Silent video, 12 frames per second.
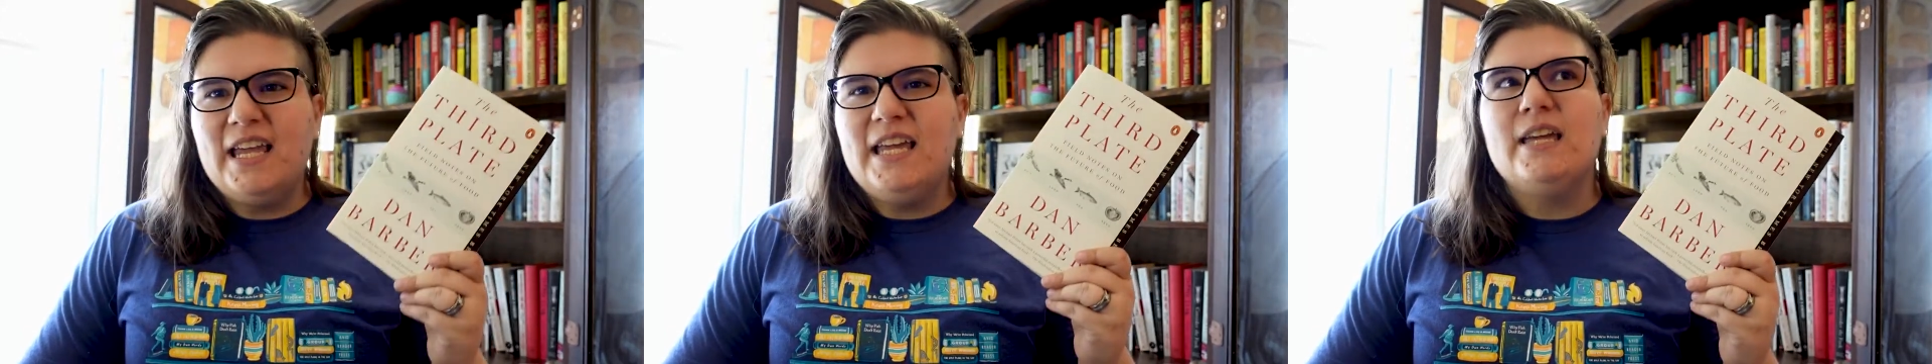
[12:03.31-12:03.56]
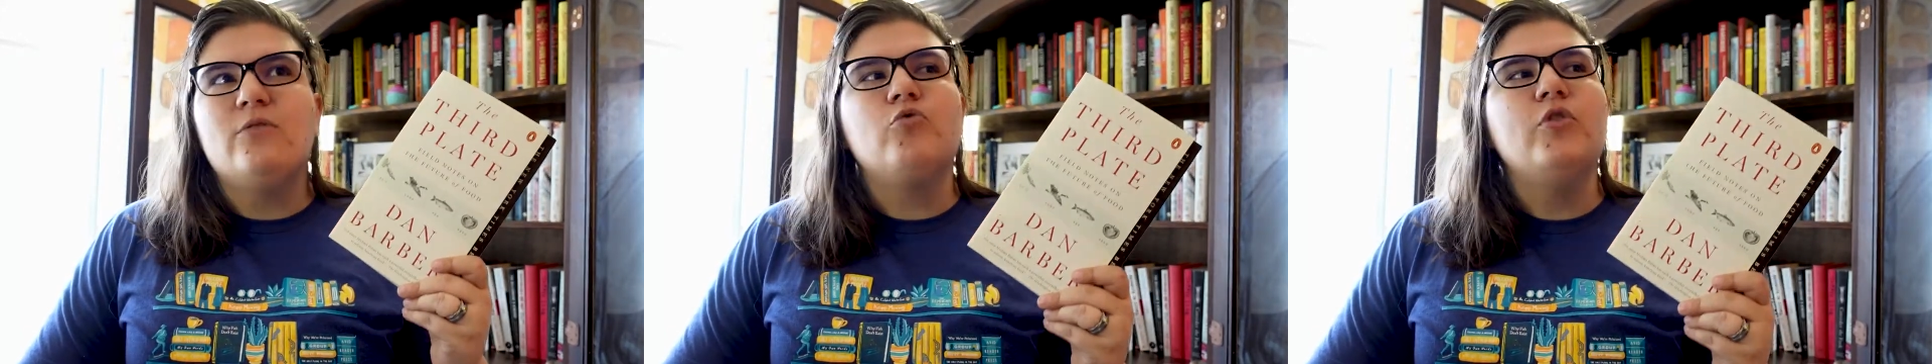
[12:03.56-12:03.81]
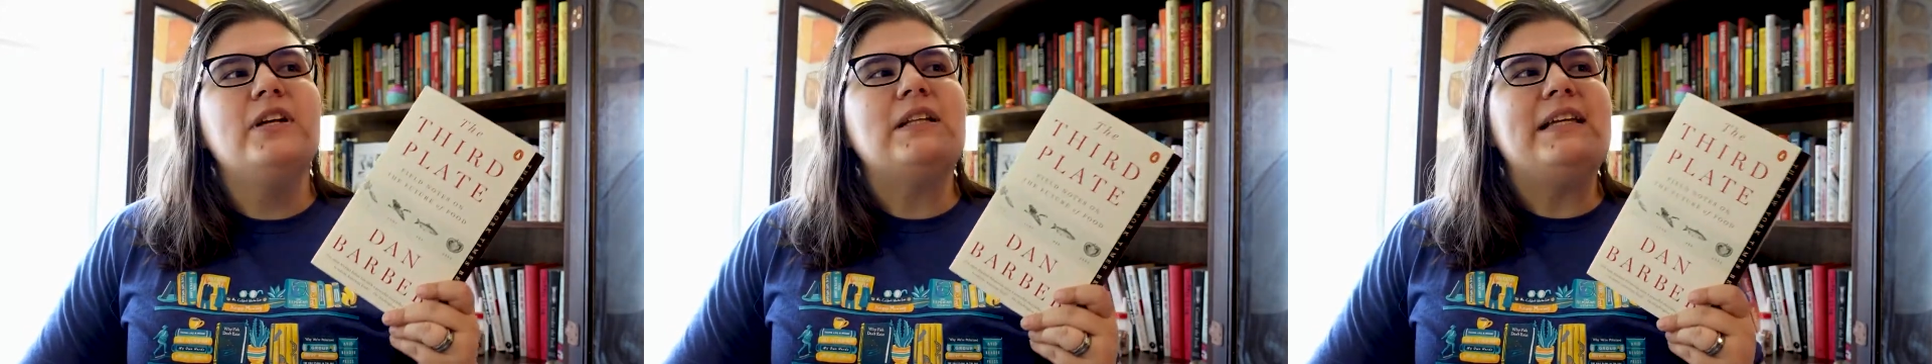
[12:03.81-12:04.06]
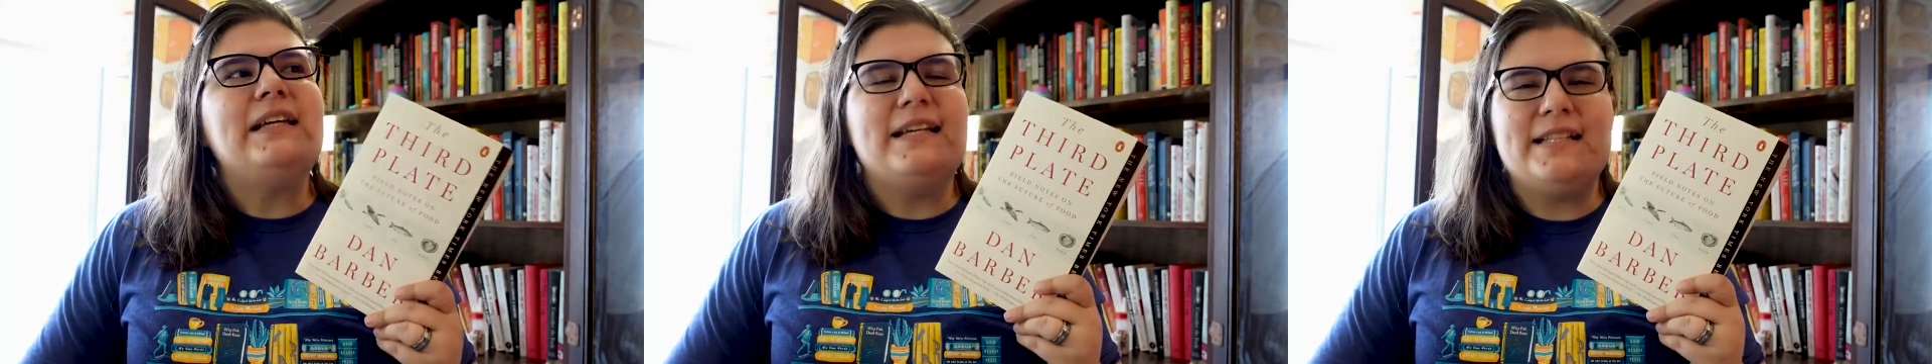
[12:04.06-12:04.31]
it
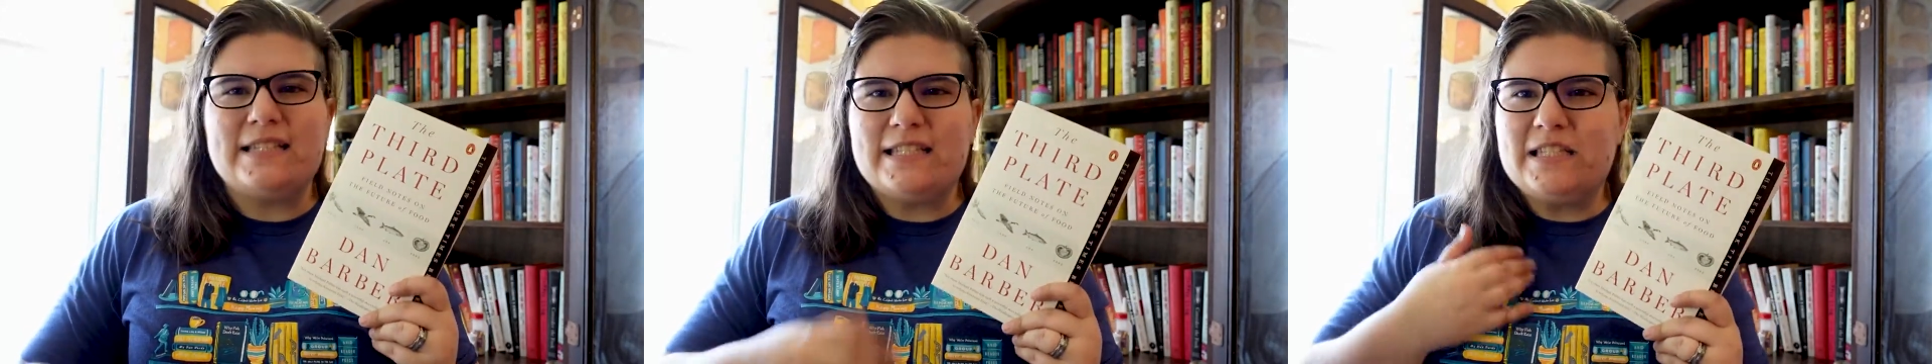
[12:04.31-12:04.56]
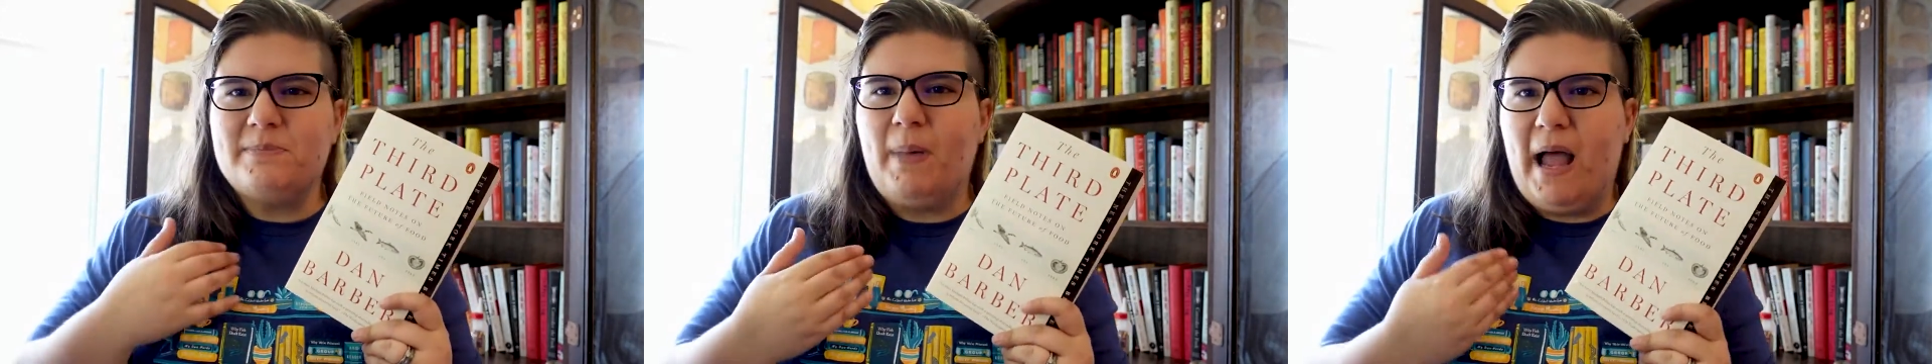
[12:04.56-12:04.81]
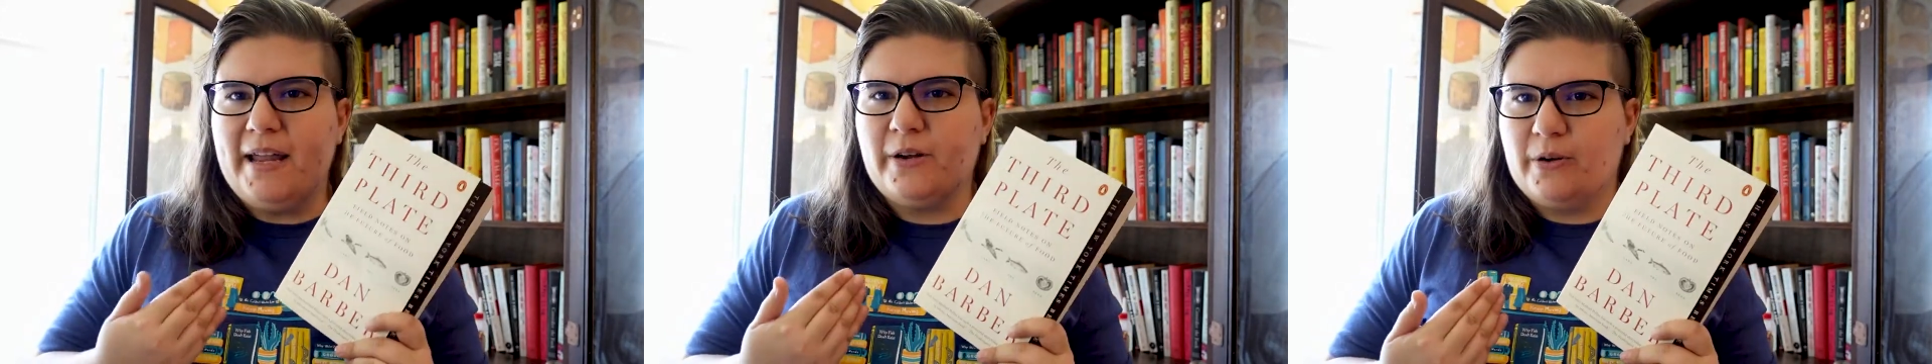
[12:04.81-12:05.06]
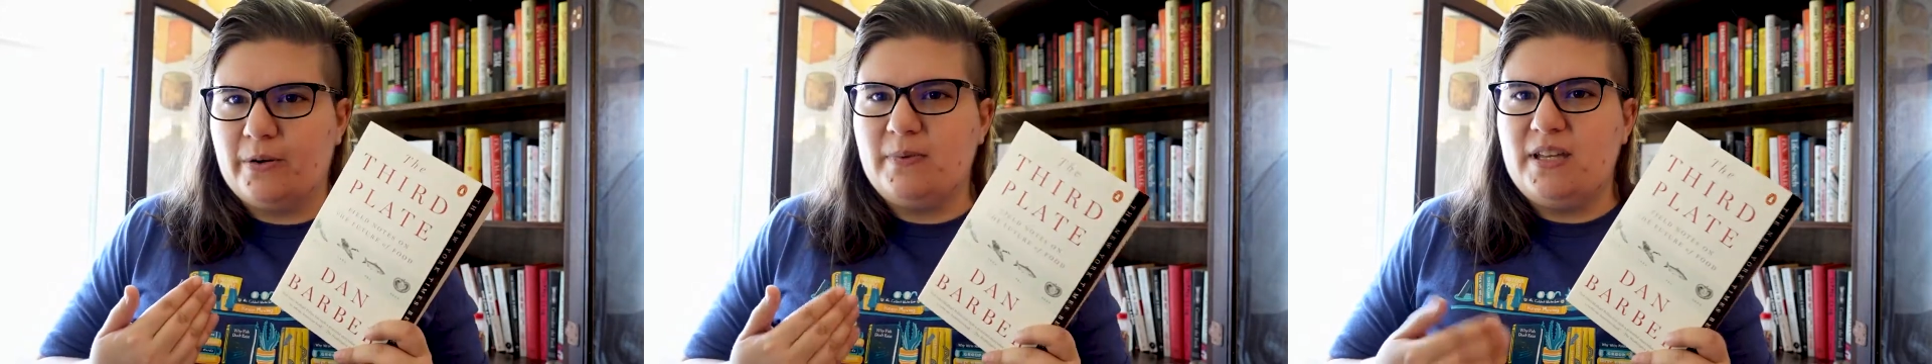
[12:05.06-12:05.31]
really
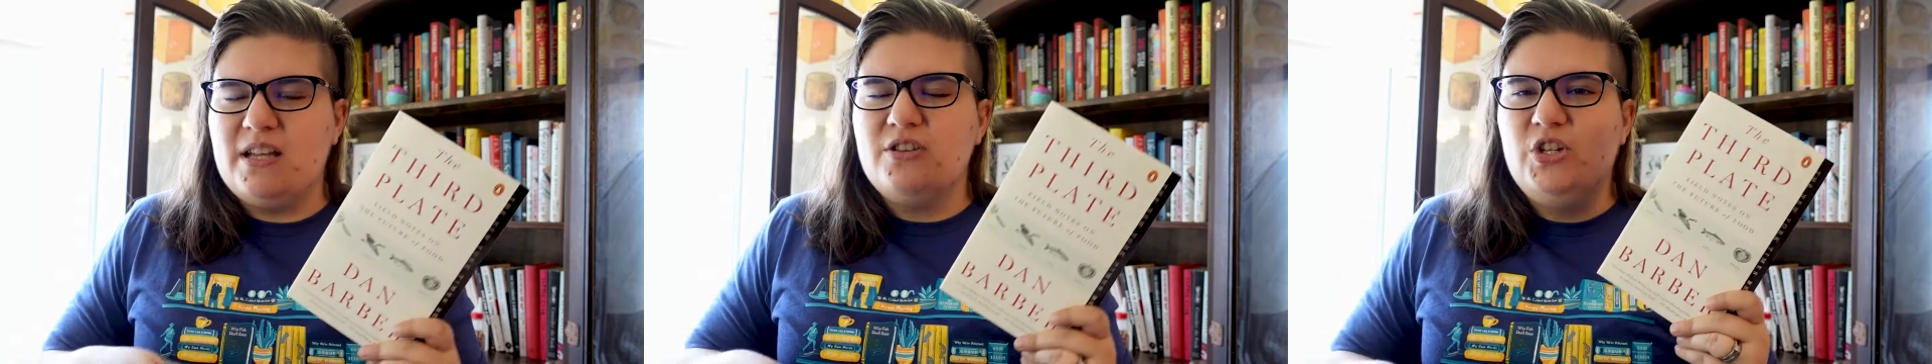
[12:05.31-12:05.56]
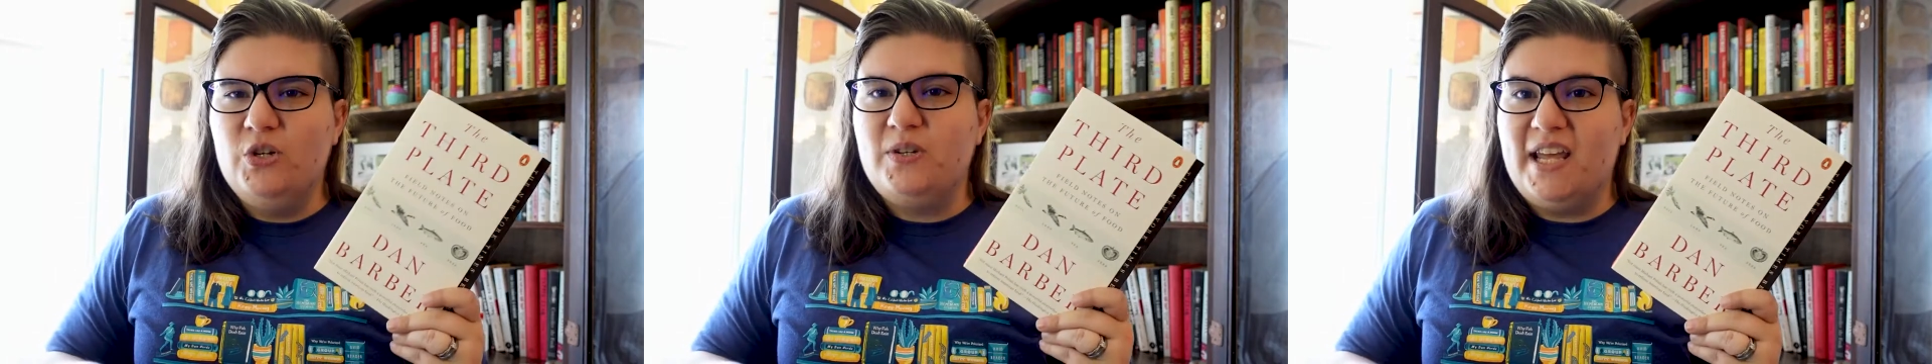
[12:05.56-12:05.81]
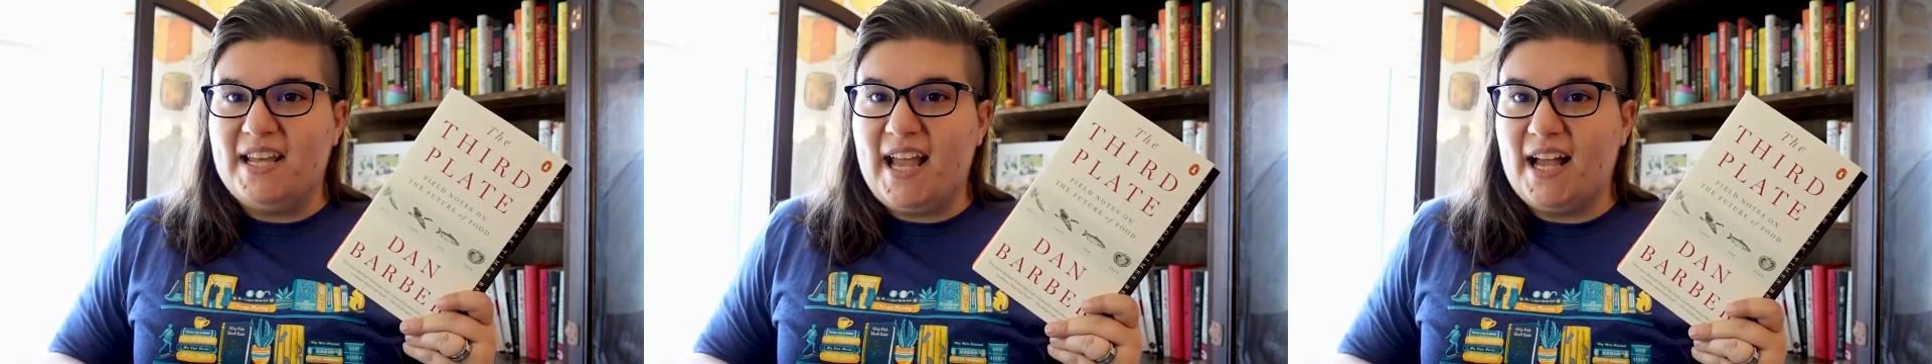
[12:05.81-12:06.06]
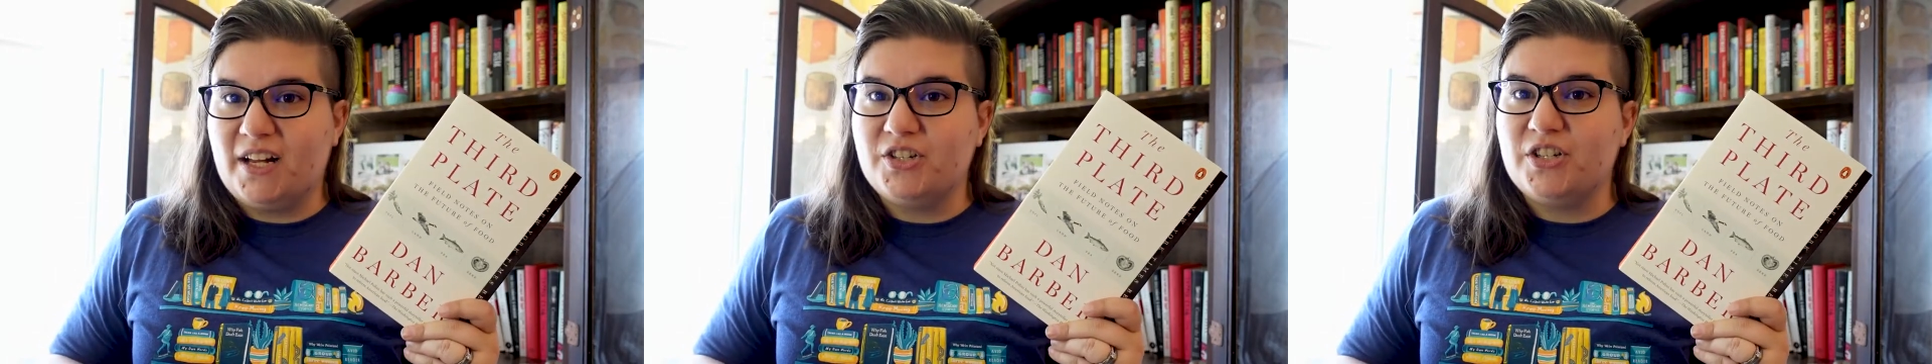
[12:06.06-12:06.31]
inspired me to take
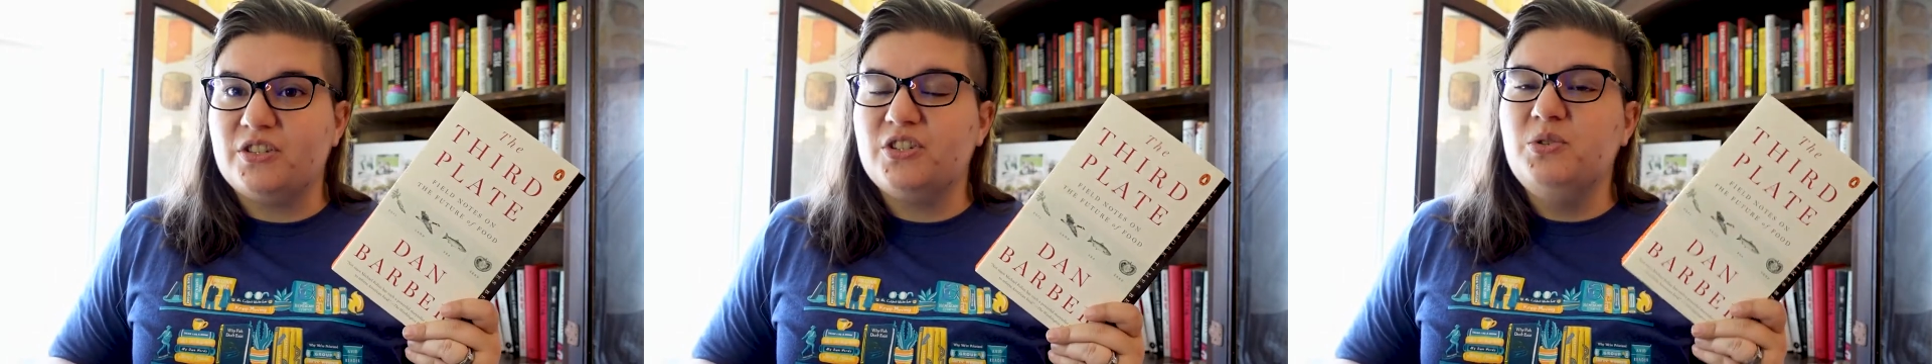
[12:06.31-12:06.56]
action,